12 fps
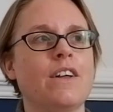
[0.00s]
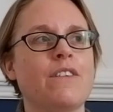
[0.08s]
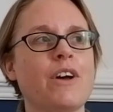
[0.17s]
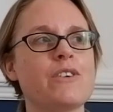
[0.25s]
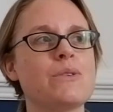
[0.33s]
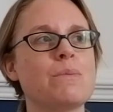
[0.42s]

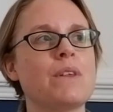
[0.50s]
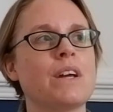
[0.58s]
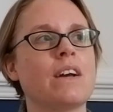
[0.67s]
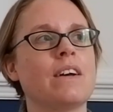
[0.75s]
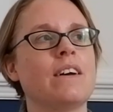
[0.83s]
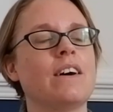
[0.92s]
that's
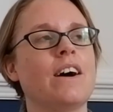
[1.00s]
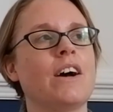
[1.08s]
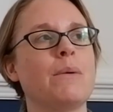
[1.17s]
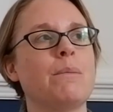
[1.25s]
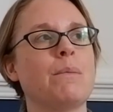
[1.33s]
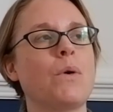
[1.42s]
something
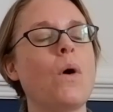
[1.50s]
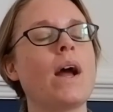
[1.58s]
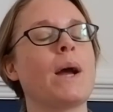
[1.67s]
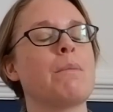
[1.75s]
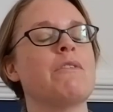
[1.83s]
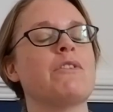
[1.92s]
I'm quite
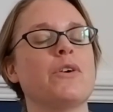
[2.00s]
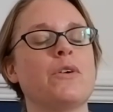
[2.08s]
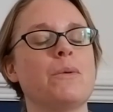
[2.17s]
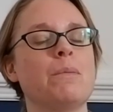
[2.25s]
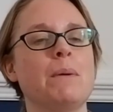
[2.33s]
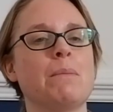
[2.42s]
happy for
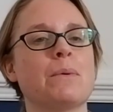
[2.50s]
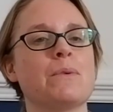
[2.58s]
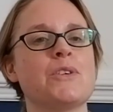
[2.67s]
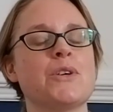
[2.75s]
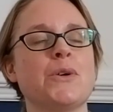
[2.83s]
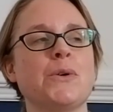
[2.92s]
other people
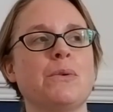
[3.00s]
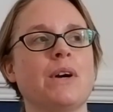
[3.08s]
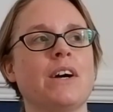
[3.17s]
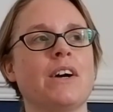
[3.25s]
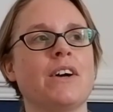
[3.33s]
to